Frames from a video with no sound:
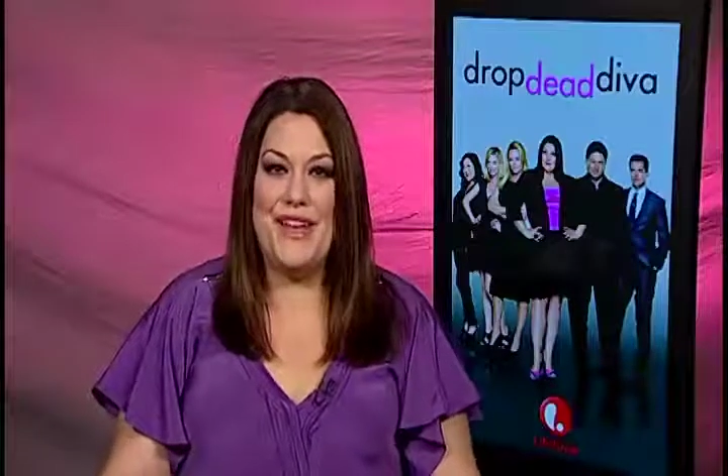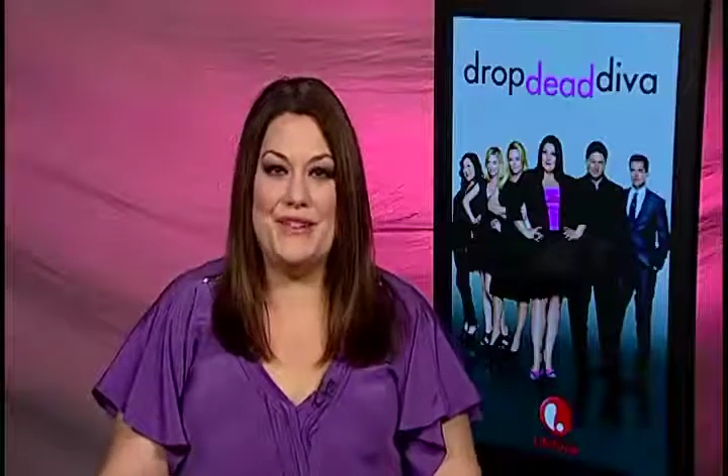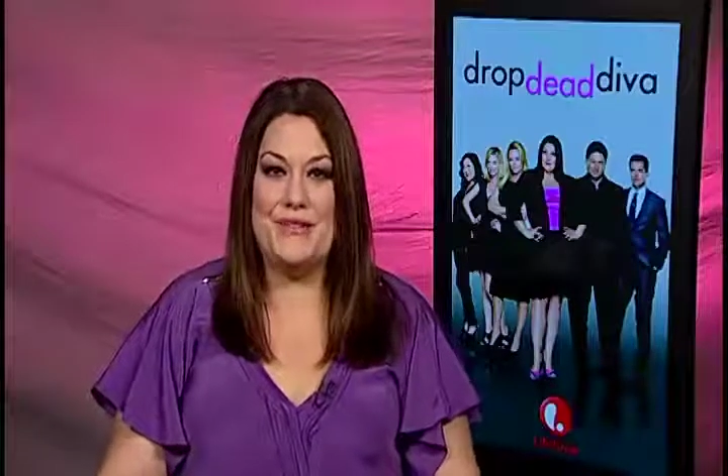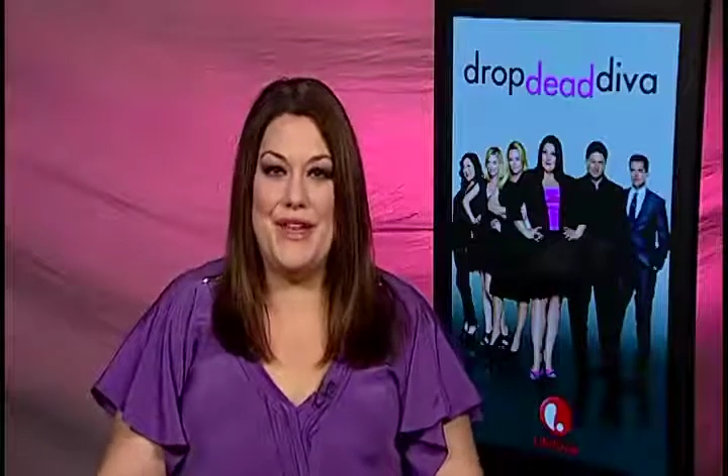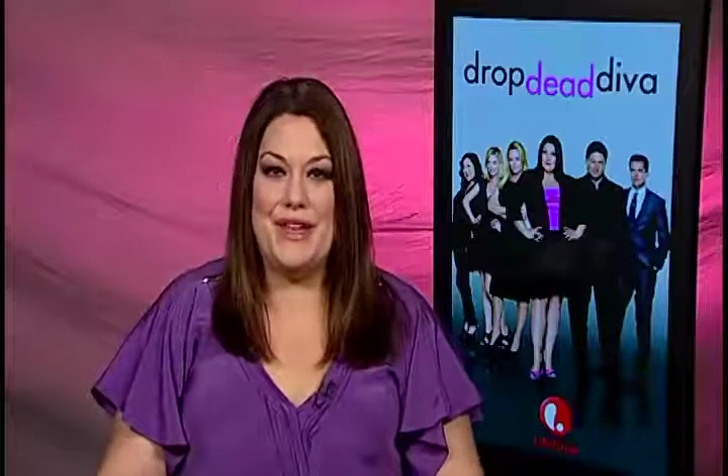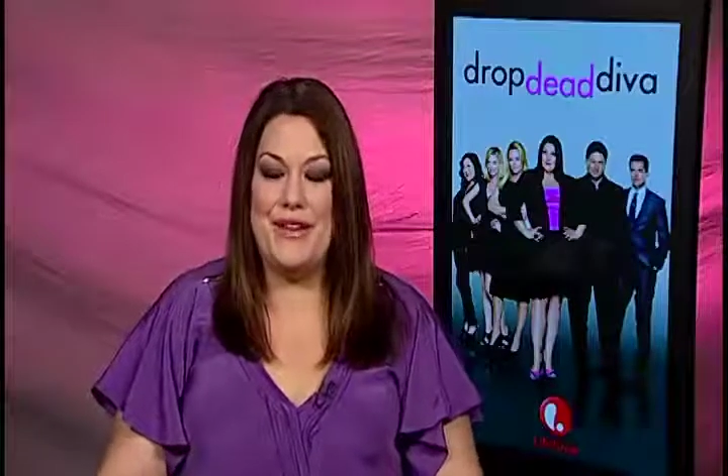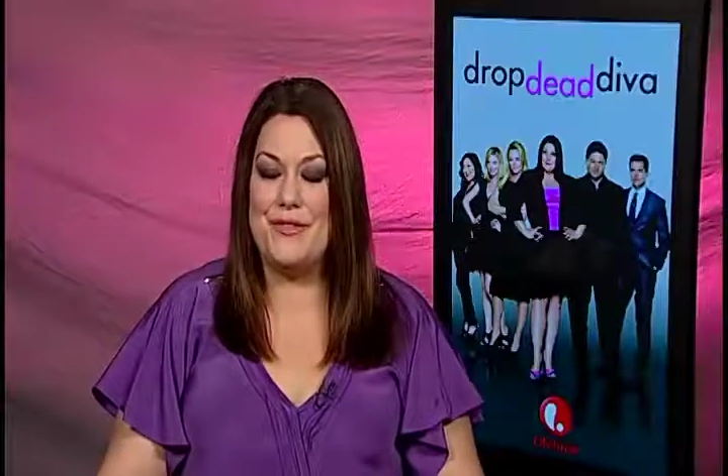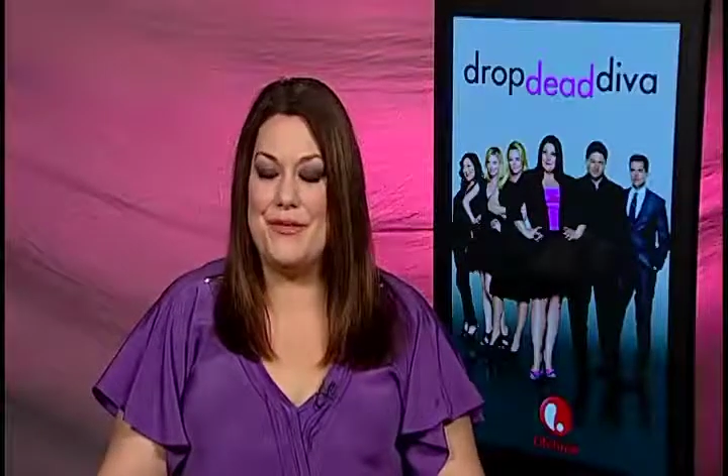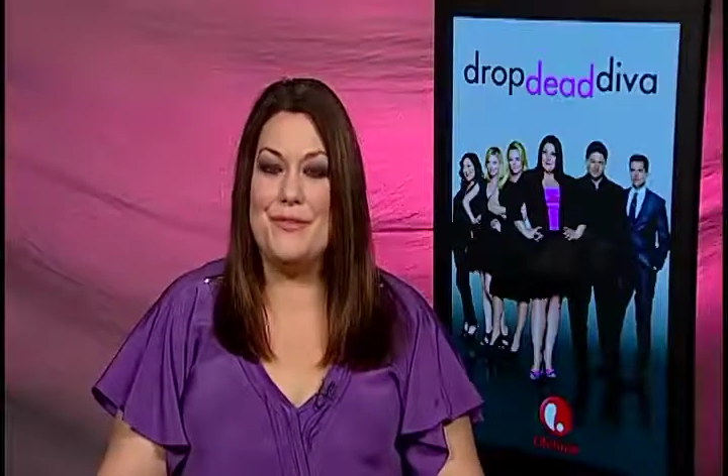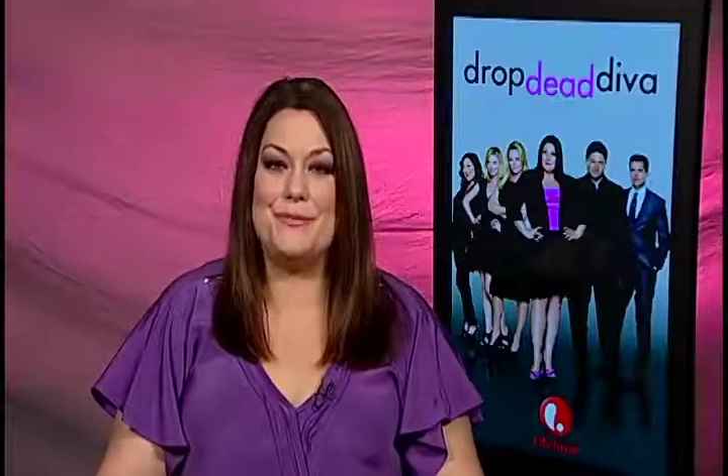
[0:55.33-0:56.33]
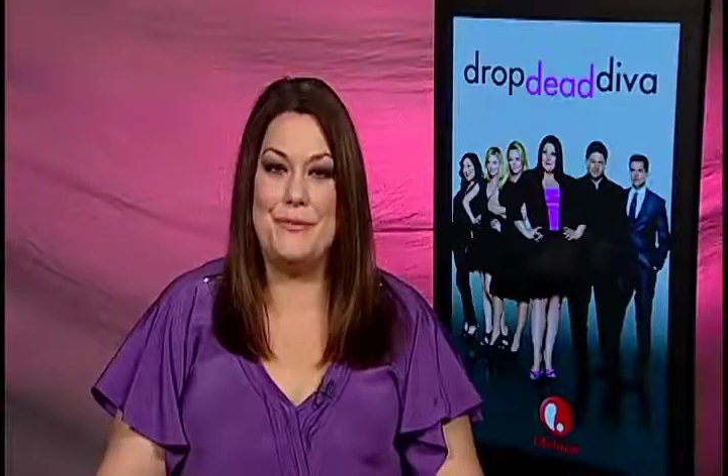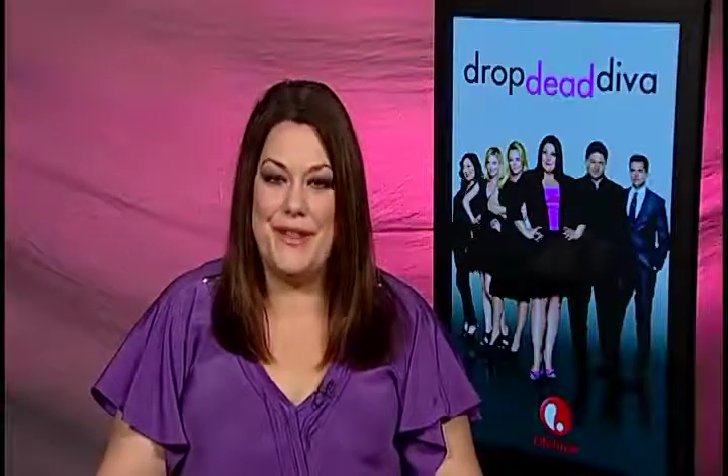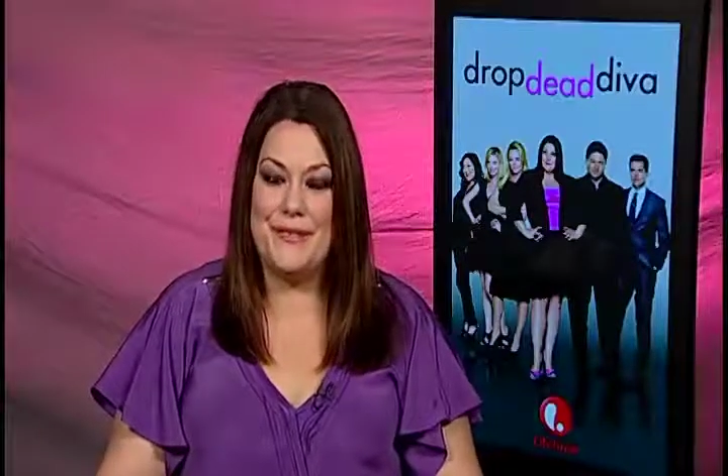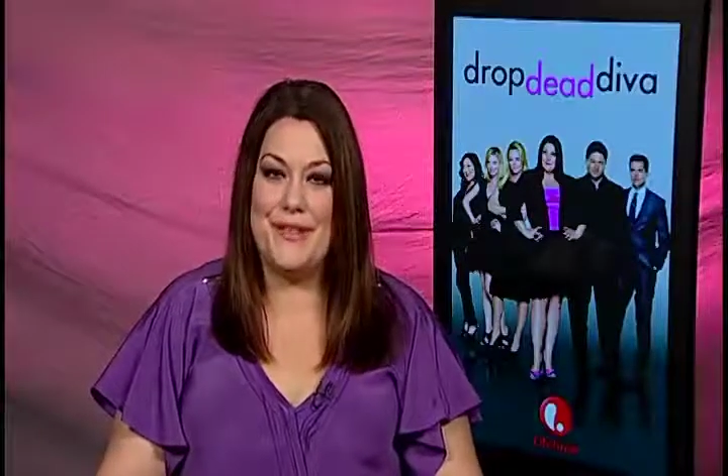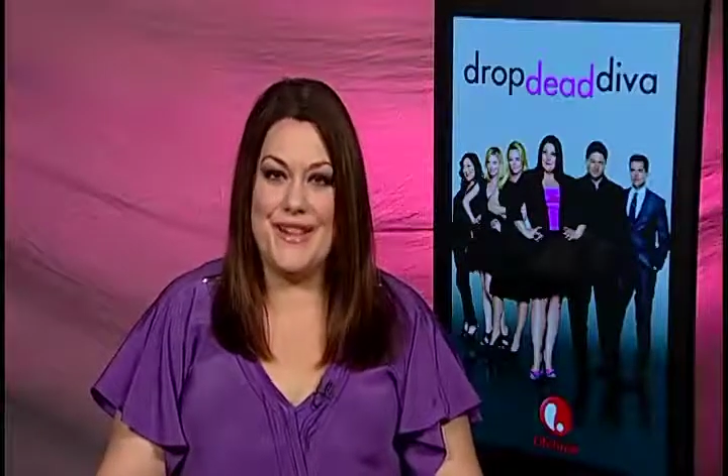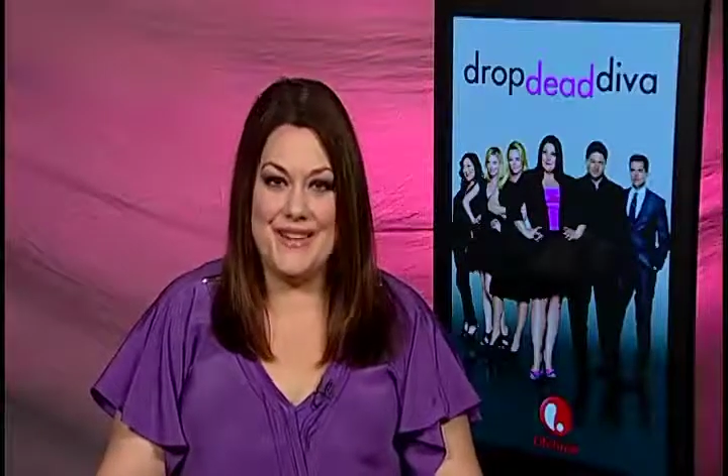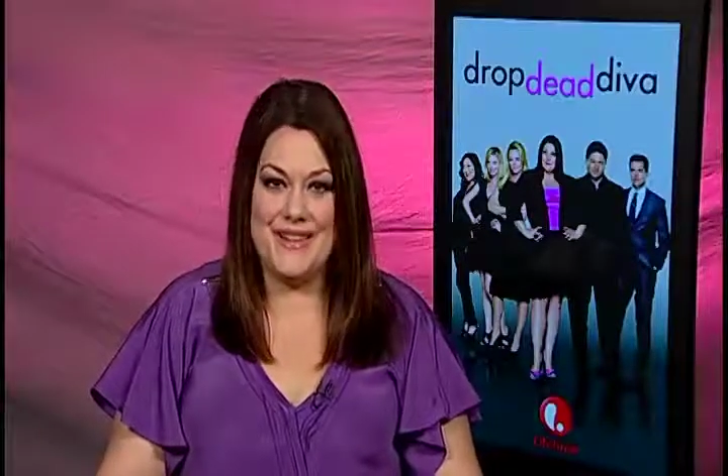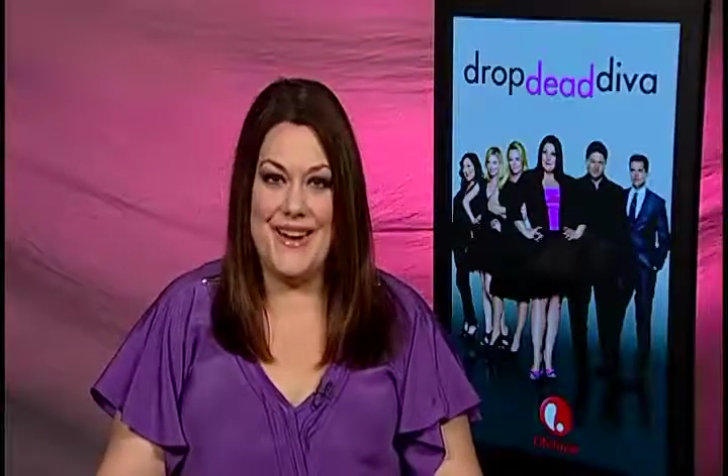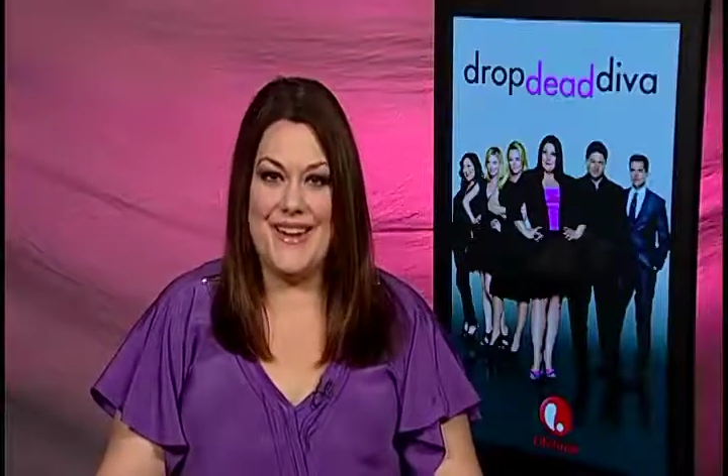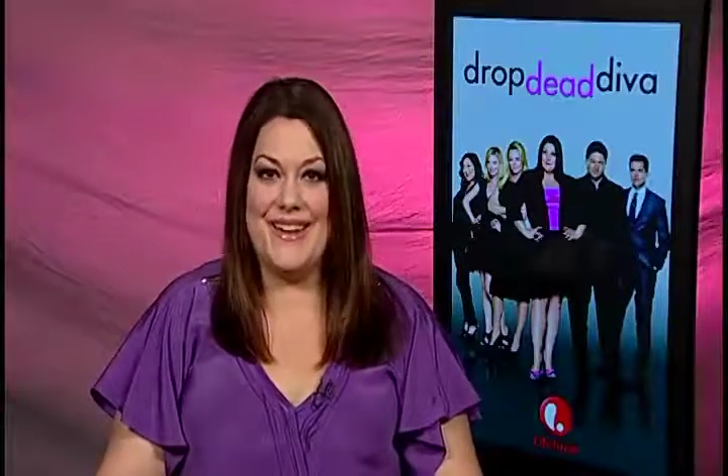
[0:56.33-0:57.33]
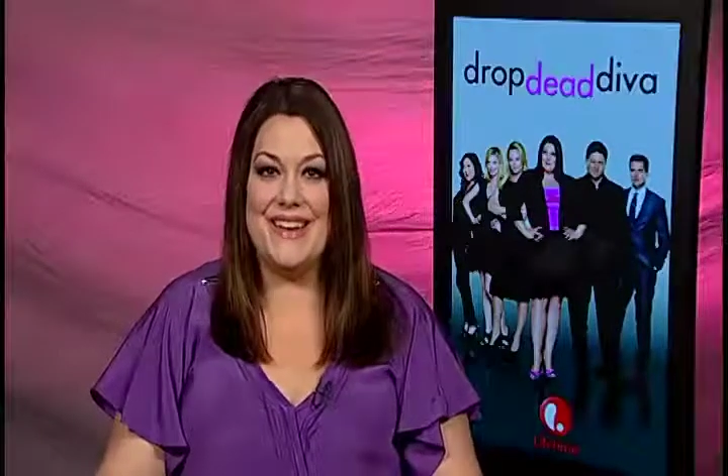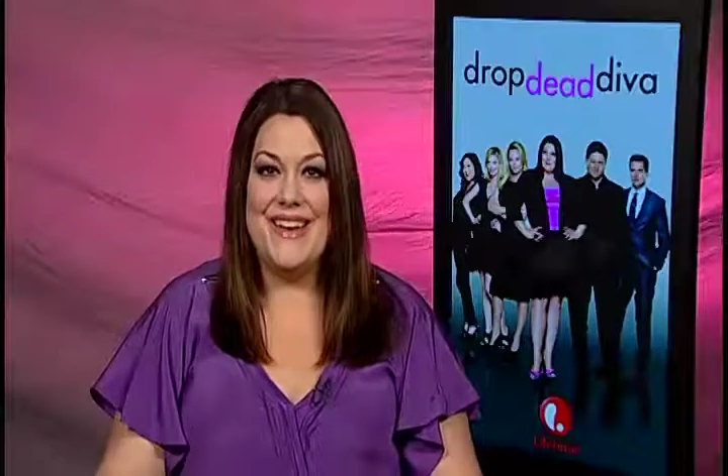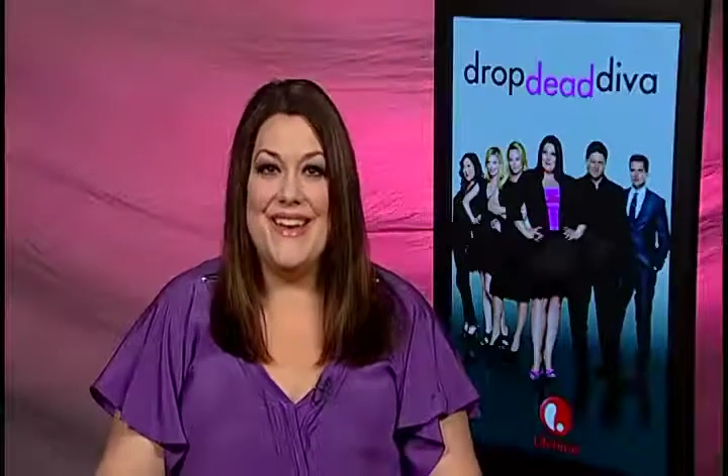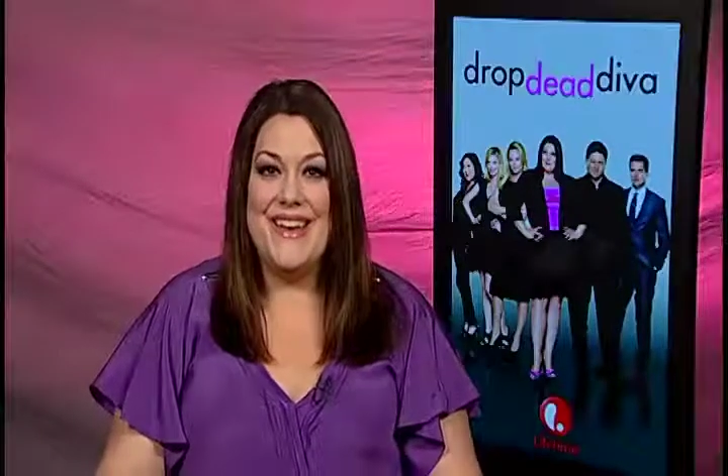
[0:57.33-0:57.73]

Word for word: and, and everyone's really, really excited.